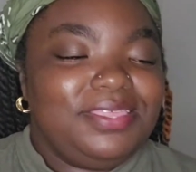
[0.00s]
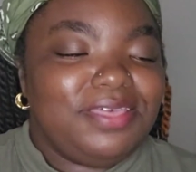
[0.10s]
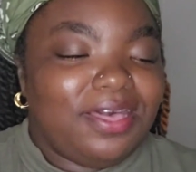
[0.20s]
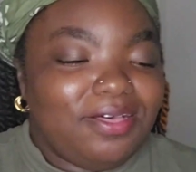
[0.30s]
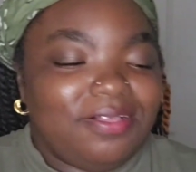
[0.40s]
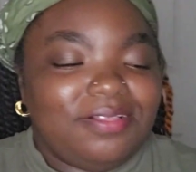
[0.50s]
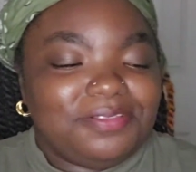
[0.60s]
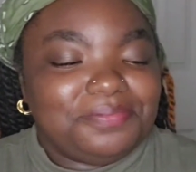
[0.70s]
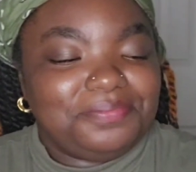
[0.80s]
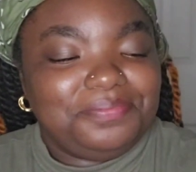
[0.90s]

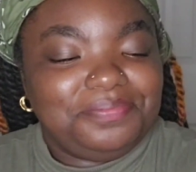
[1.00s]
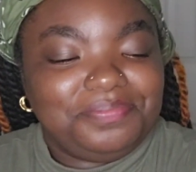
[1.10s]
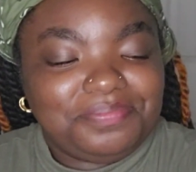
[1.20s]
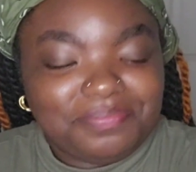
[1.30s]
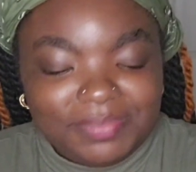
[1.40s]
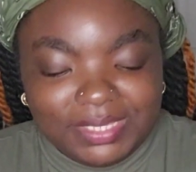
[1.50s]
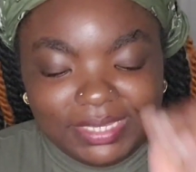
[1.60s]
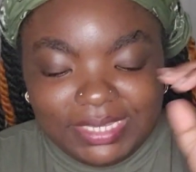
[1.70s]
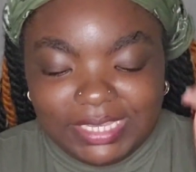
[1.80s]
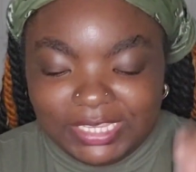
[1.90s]
y'all
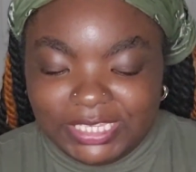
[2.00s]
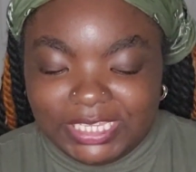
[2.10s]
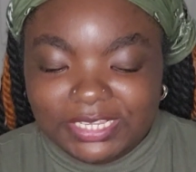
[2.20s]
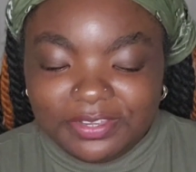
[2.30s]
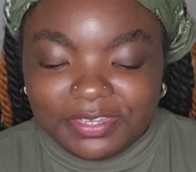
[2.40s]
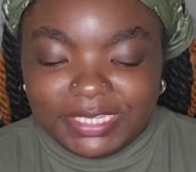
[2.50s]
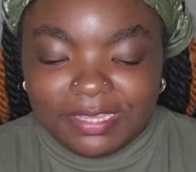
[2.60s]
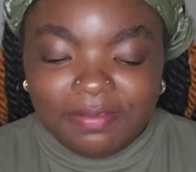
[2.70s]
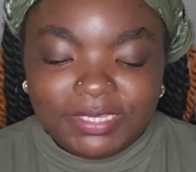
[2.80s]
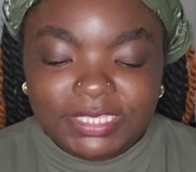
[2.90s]
consider
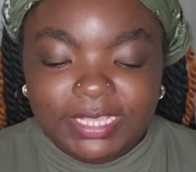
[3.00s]
yourselves